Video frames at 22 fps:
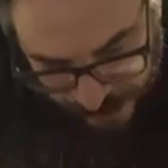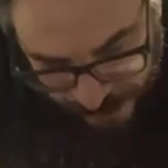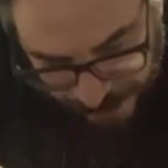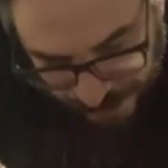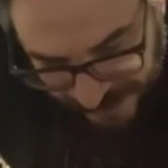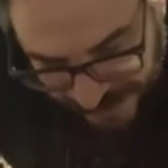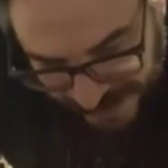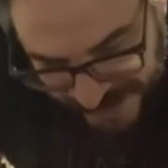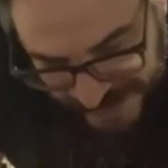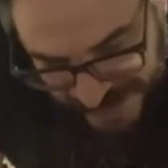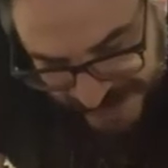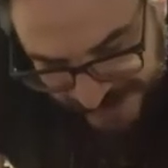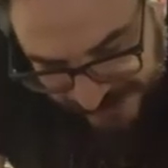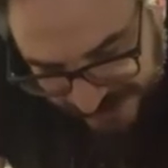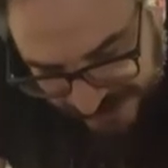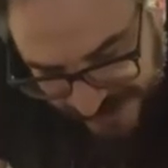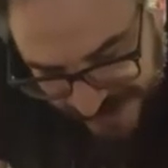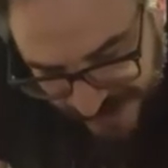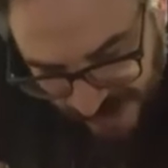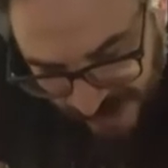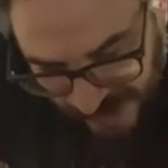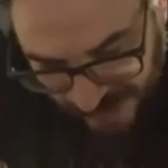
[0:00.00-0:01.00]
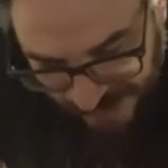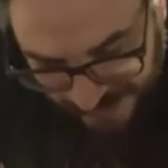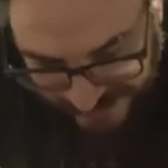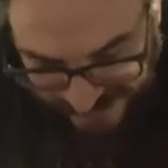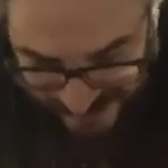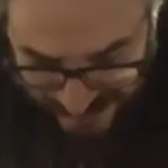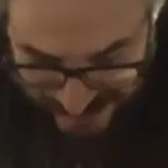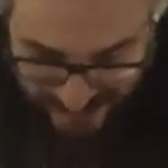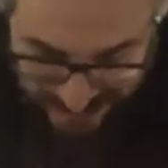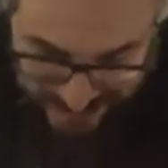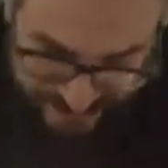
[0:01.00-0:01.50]
Bridge, Seahawk,
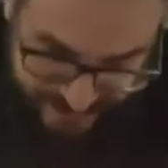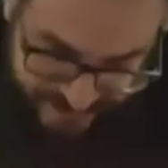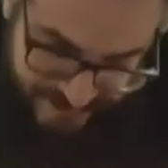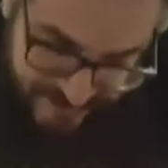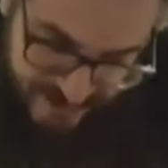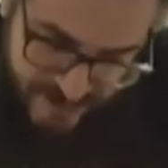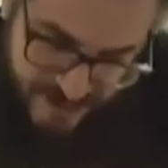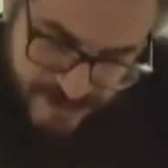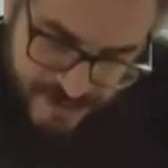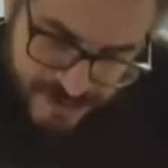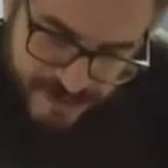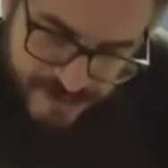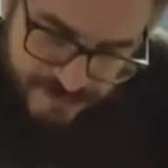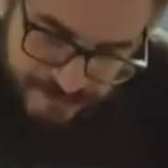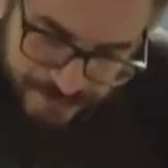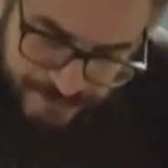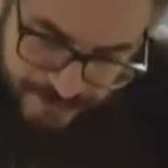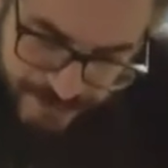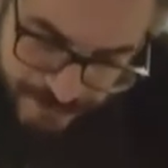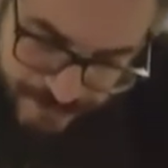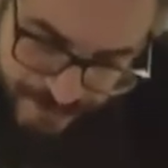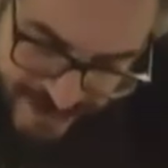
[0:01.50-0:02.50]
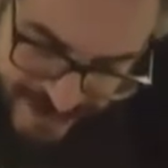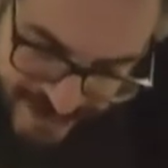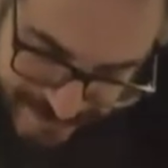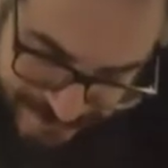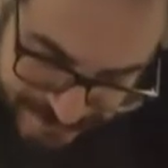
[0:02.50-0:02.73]
Tennis, Freeway,